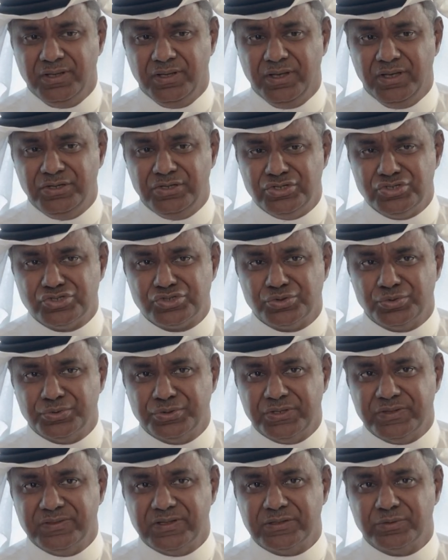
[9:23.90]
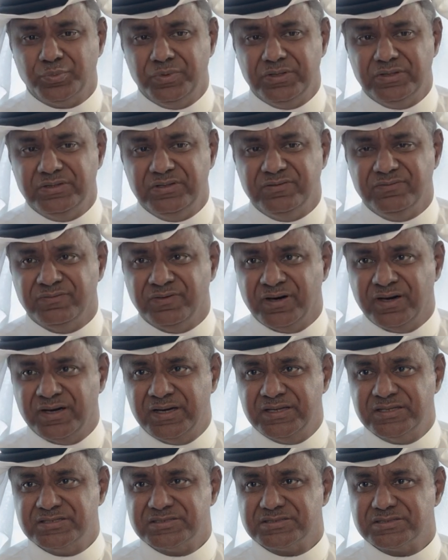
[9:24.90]
in ensuring that we
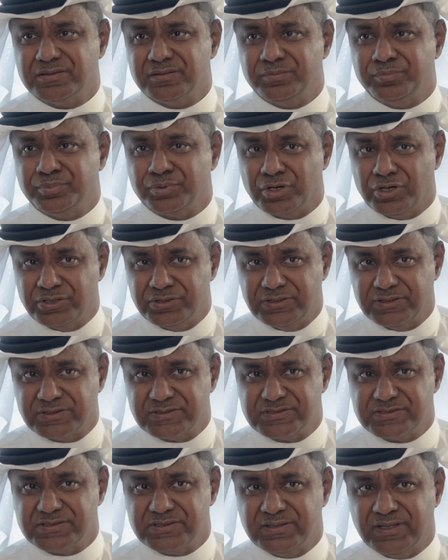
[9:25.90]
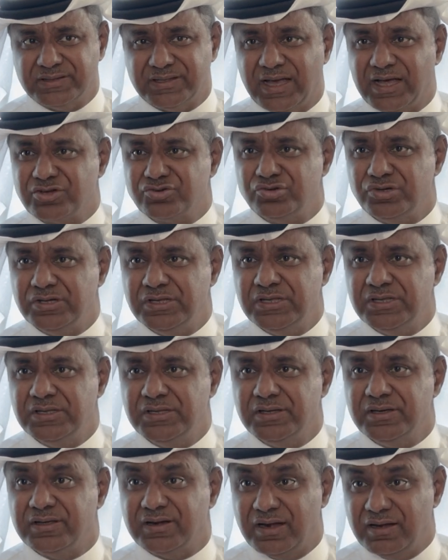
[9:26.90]
devise products that actually
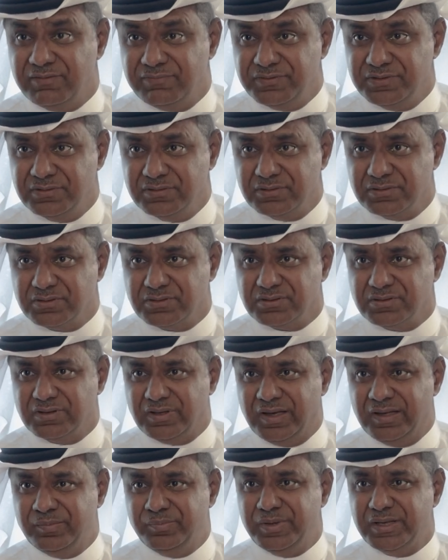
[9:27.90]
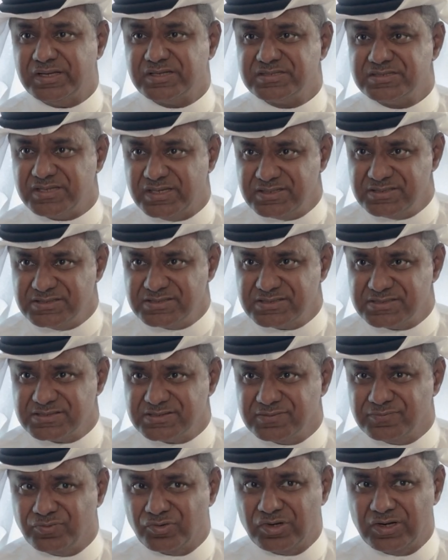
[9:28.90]
relevant and make sense
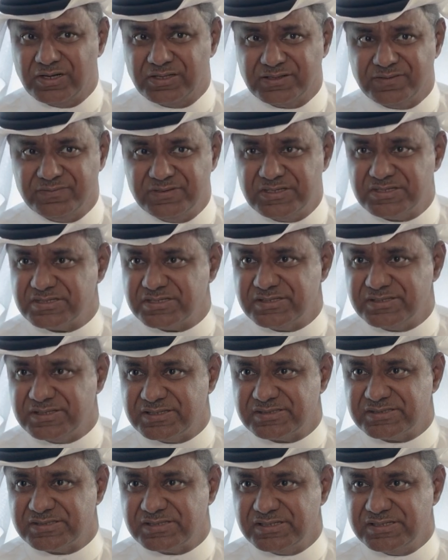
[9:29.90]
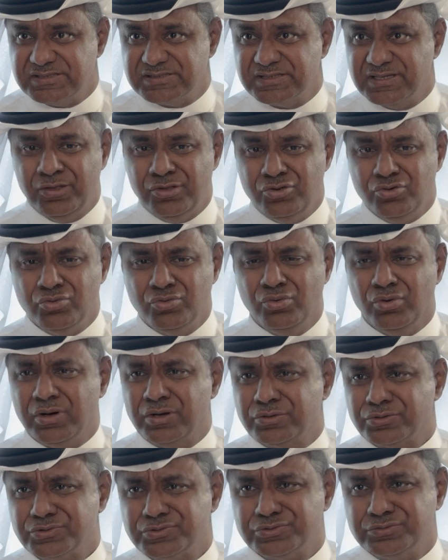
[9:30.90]
for a lot of these industries. You go
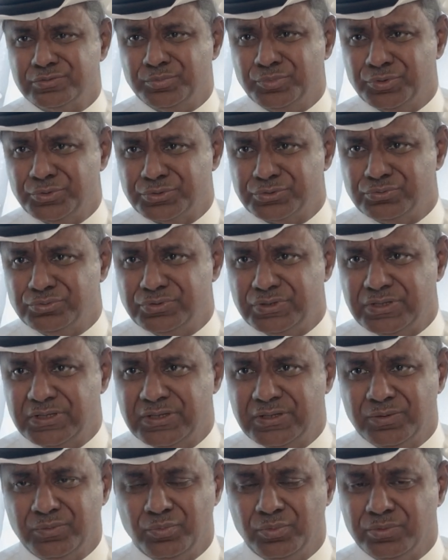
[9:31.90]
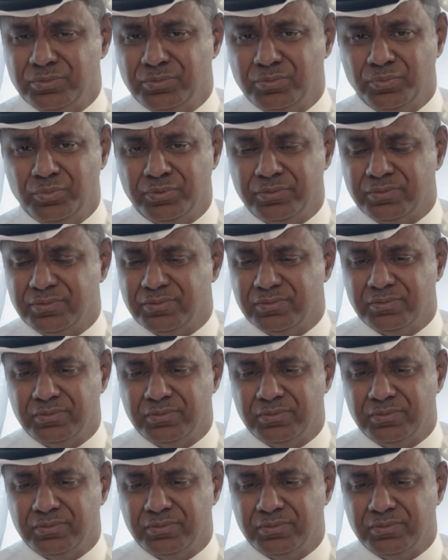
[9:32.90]
across the board today with